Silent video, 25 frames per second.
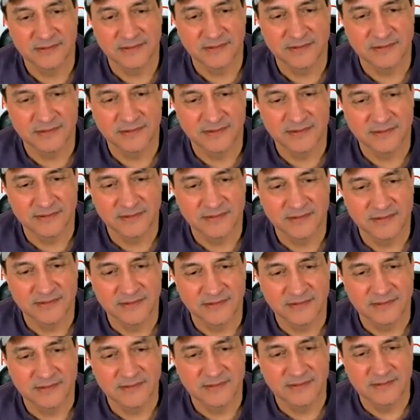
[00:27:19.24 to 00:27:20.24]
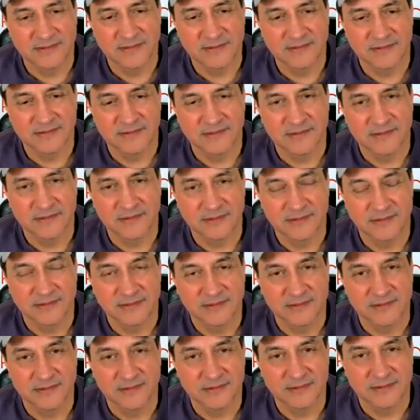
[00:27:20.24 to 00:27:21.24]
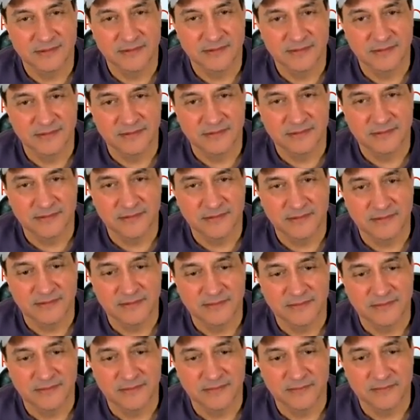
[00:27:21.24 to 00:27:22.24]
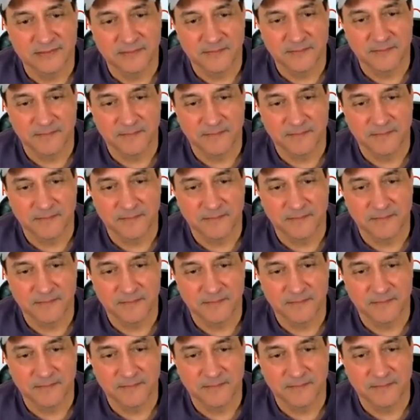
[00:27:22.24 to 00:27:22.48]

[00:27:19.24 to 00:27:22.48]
(silent)